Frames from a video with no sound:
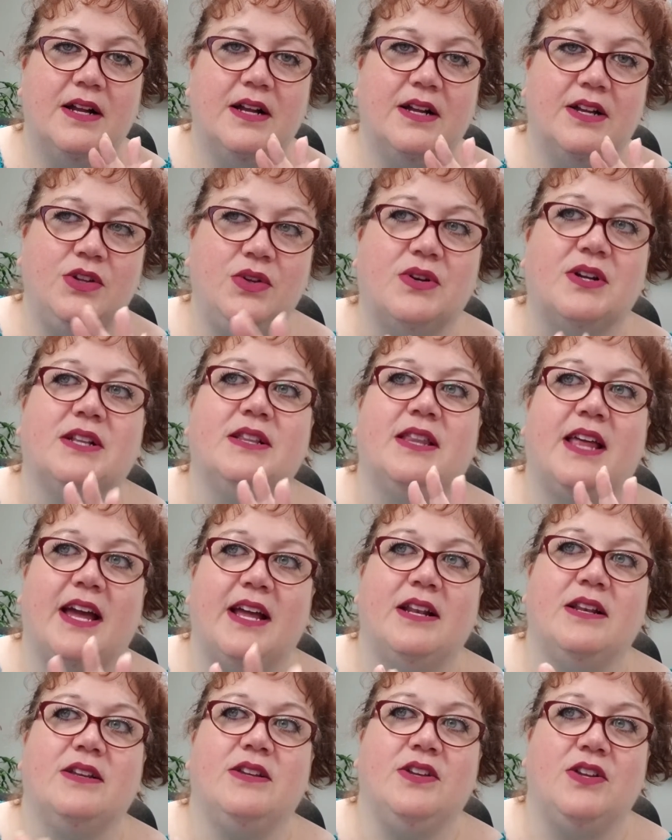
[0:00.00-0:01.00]
you can
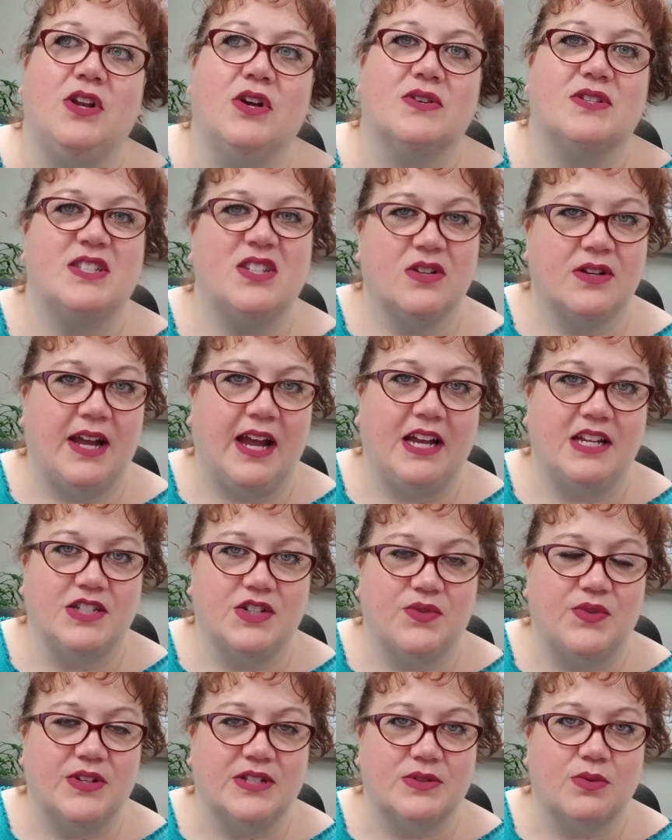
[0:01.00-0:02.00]
then, you know, still gauge
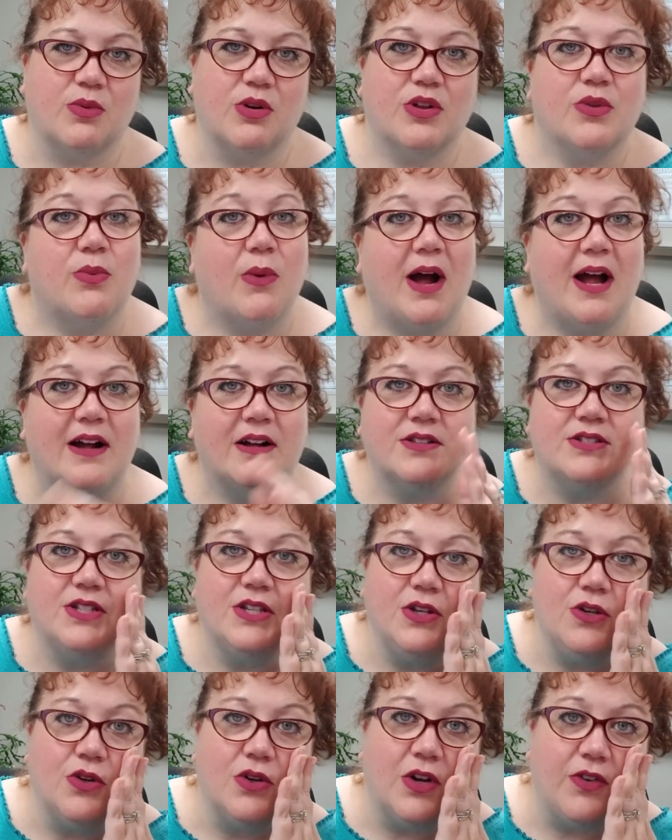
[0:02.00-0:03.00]
if it's worthwhile
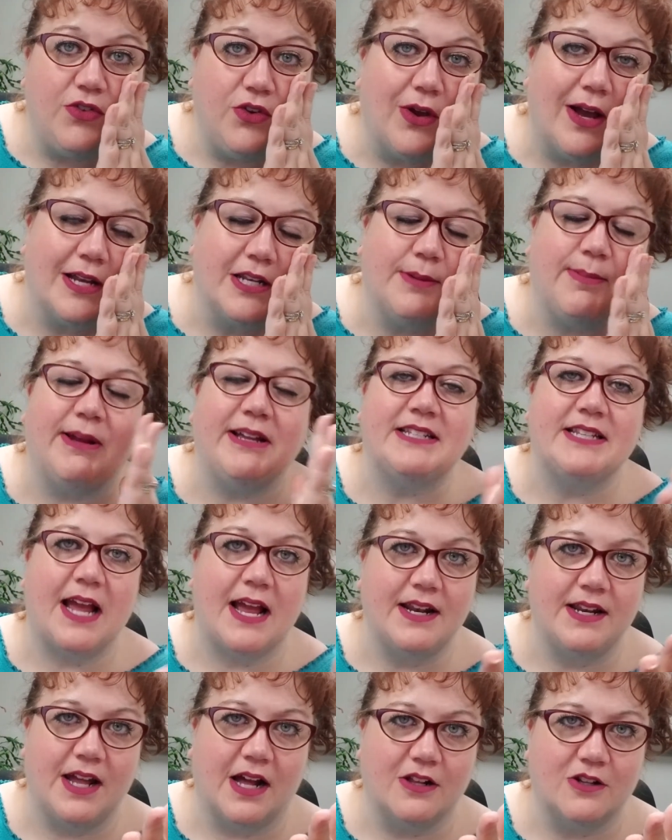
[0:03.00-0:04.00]
to you if you had to pay
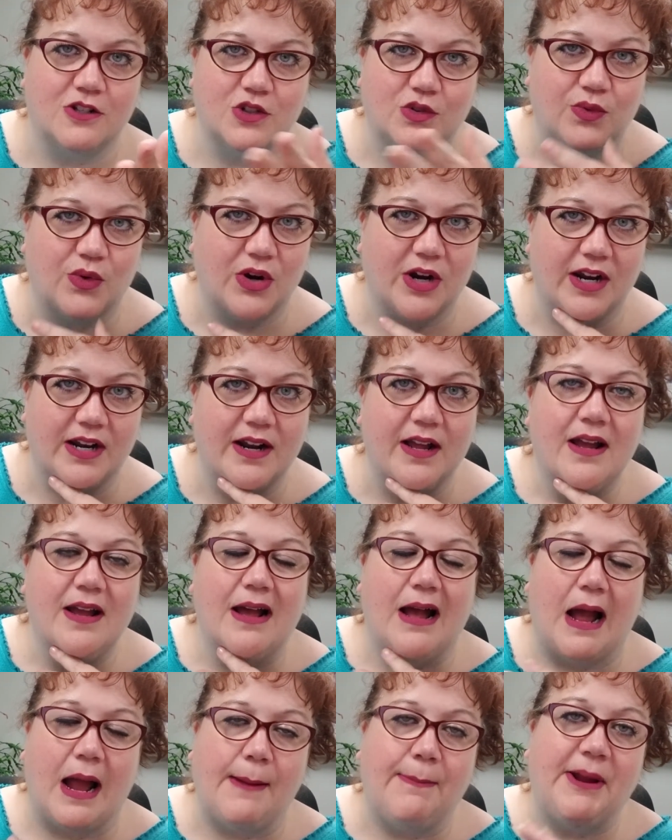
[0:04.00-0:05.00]
$10 for it.
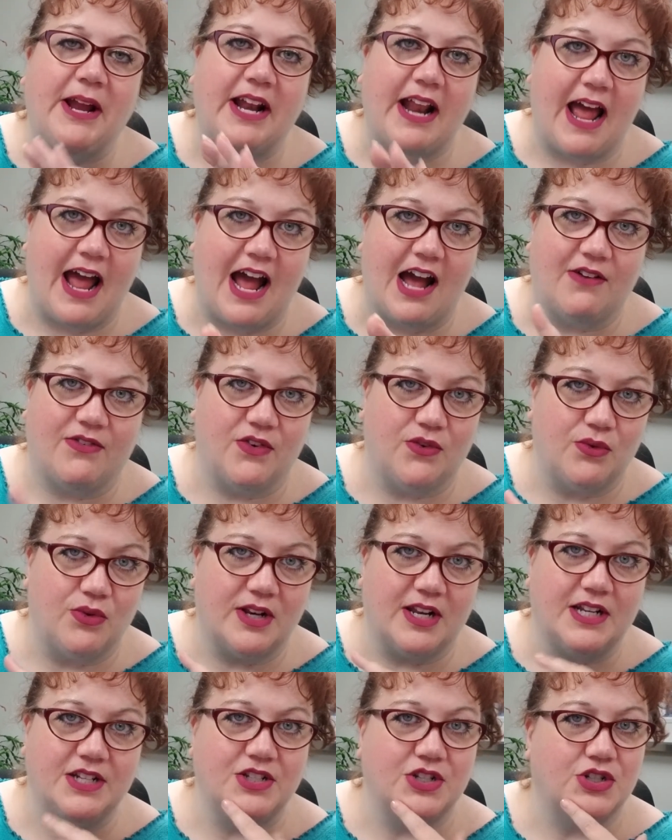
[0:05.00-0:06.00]
I paid half of what
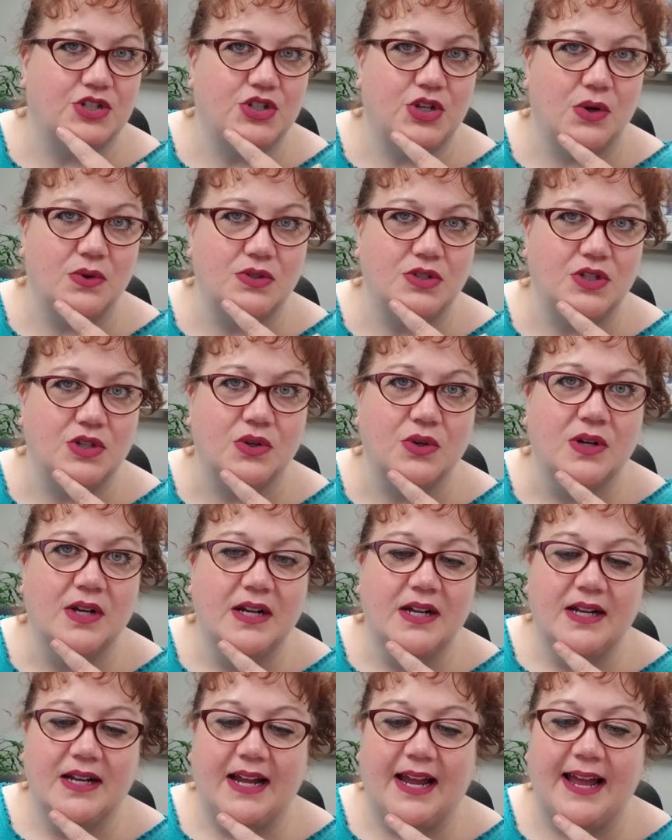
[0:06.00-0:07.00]
I just showed you.
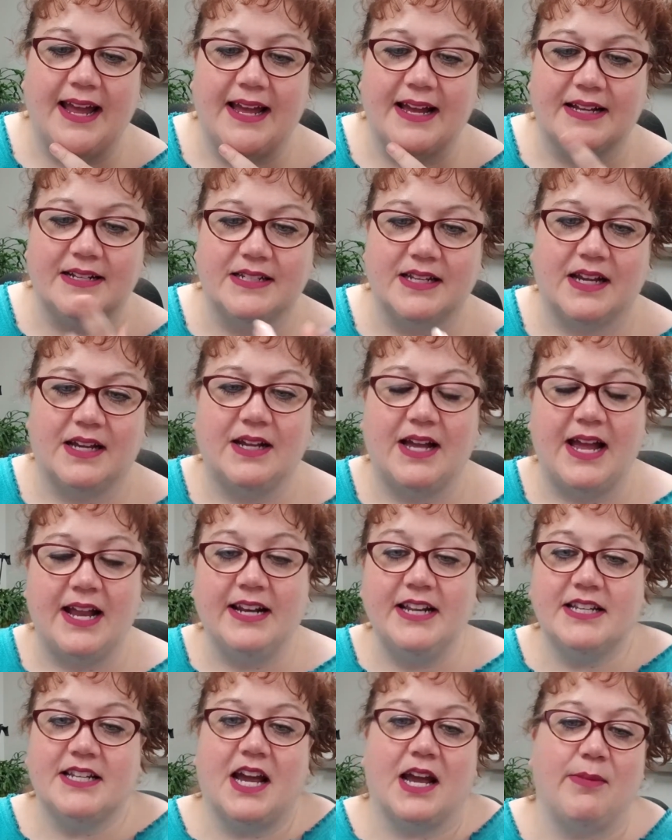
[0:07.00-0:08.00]
And
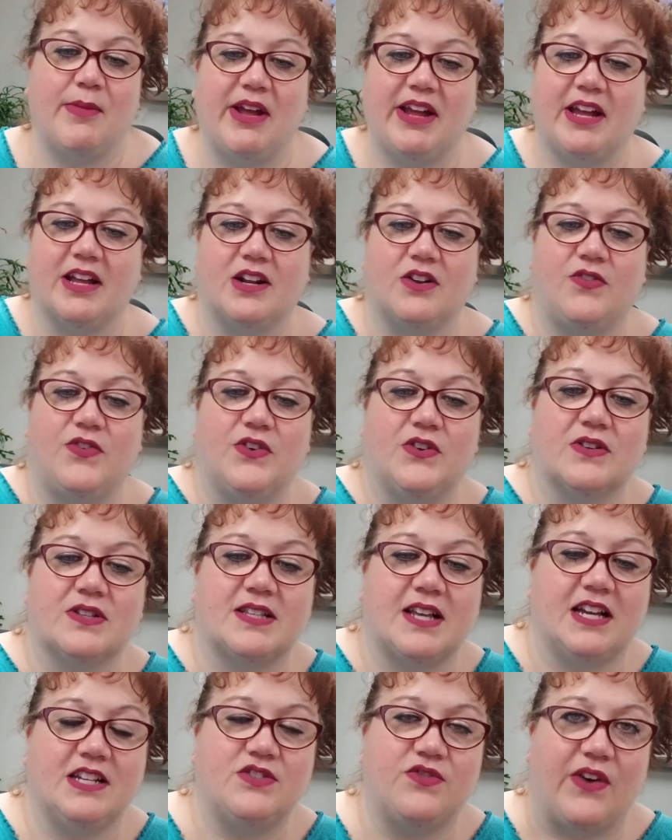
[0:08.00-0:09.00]
anytime I get a full
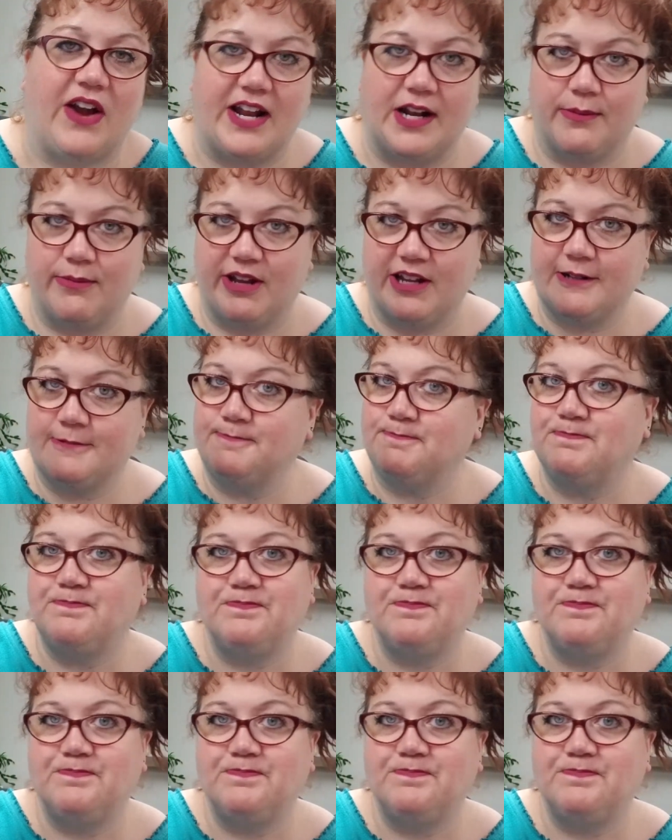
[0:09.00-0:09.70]
size vitamin,